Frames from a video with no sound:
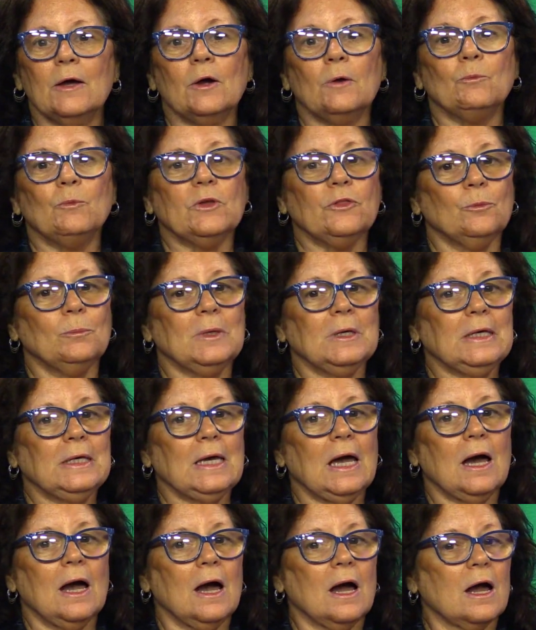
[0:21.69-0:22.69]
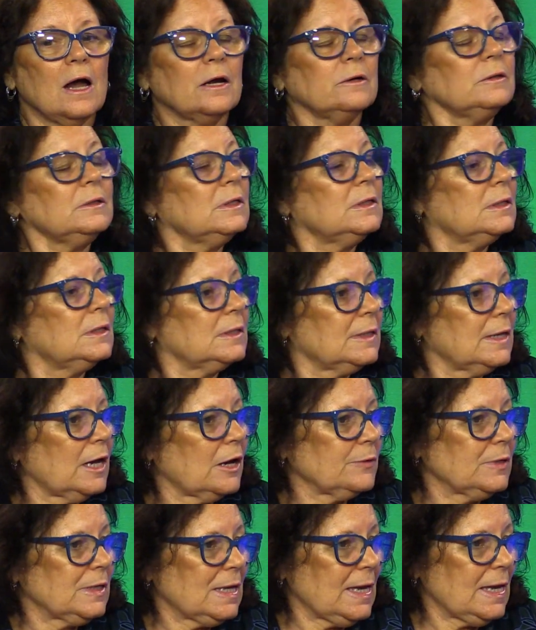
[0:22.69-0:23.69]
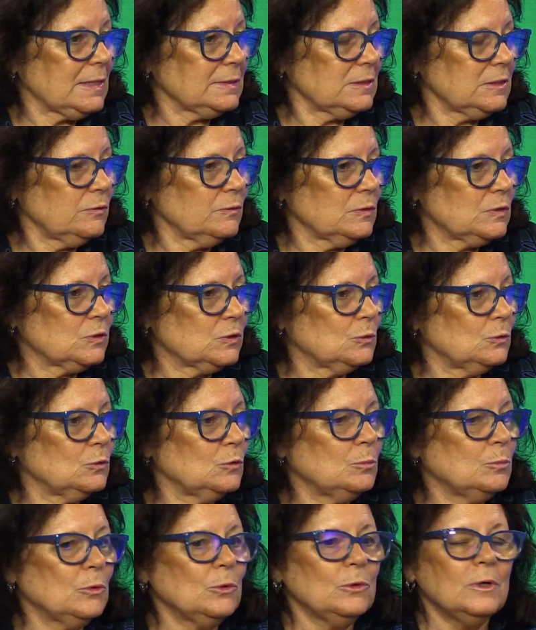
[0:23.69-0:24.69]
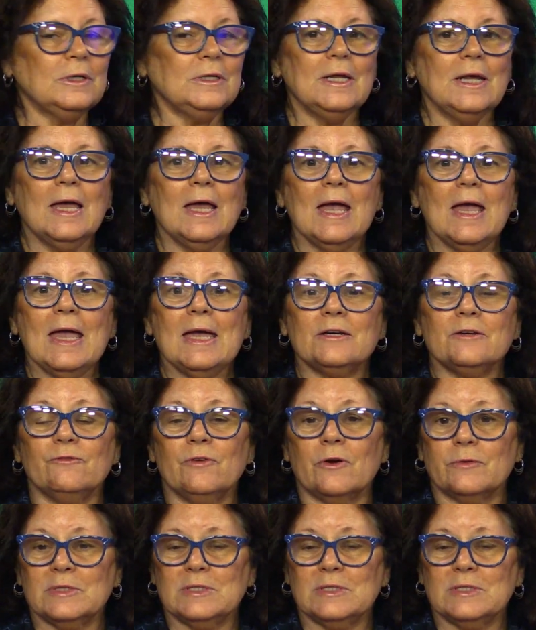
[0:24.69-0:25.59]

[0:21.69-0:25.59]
With me are Gary Gazdia, the school board, and a very